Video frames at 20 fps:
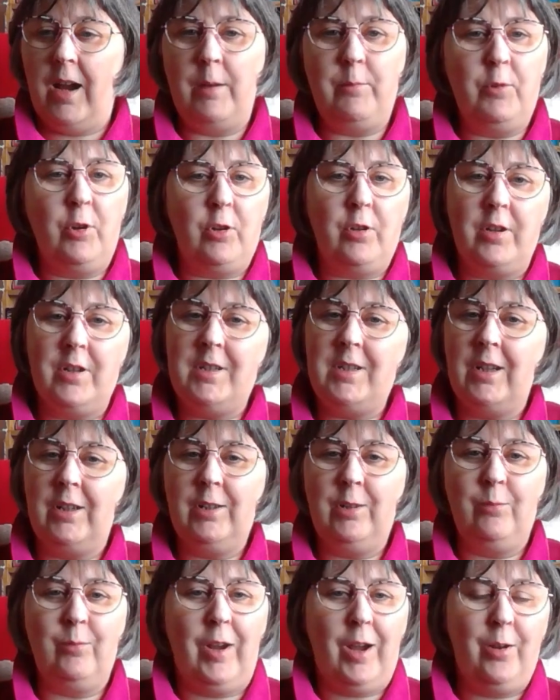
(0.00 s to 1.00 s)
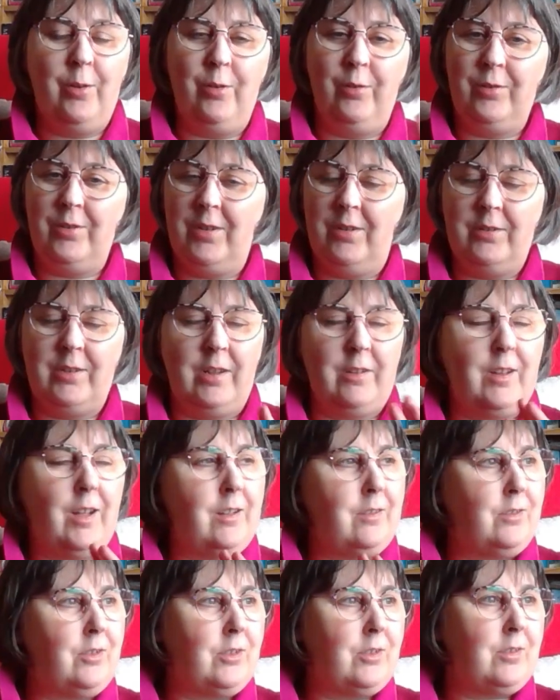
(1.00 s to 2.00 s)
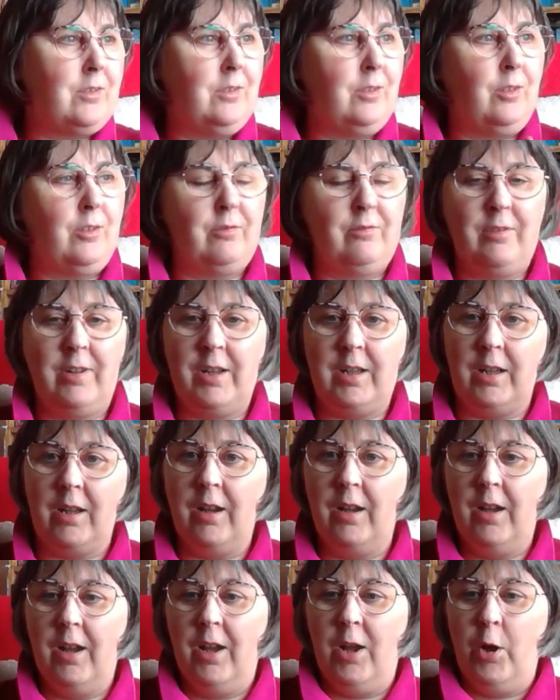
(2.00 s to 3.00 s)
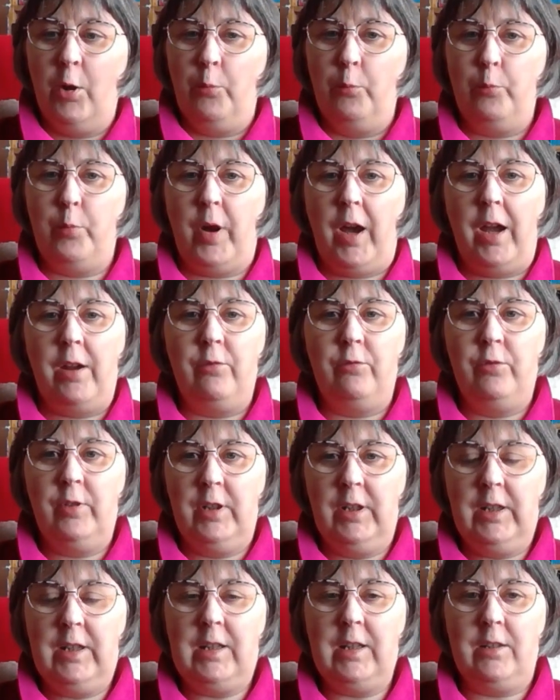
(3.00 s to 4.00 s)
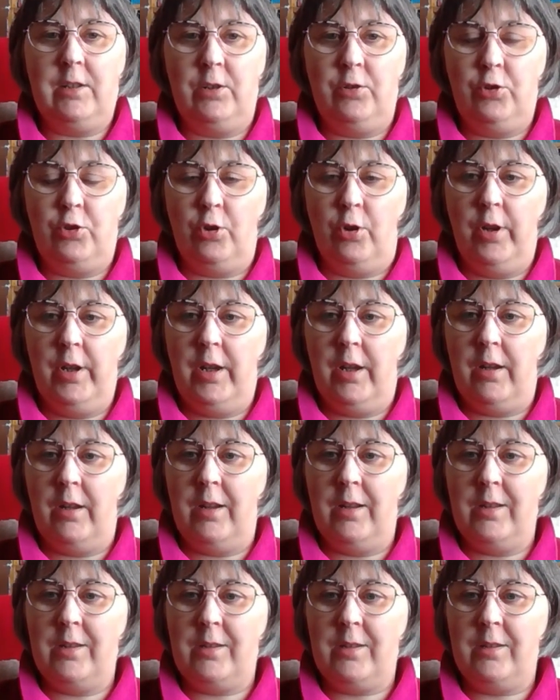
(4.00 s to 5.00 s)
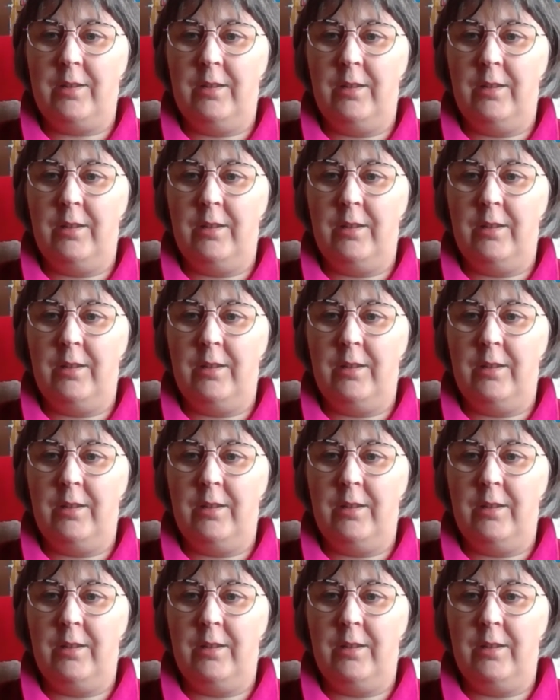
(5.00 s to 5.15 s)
I'm not going to tell you how it turned out. That's just not right. But I really did enjoy it.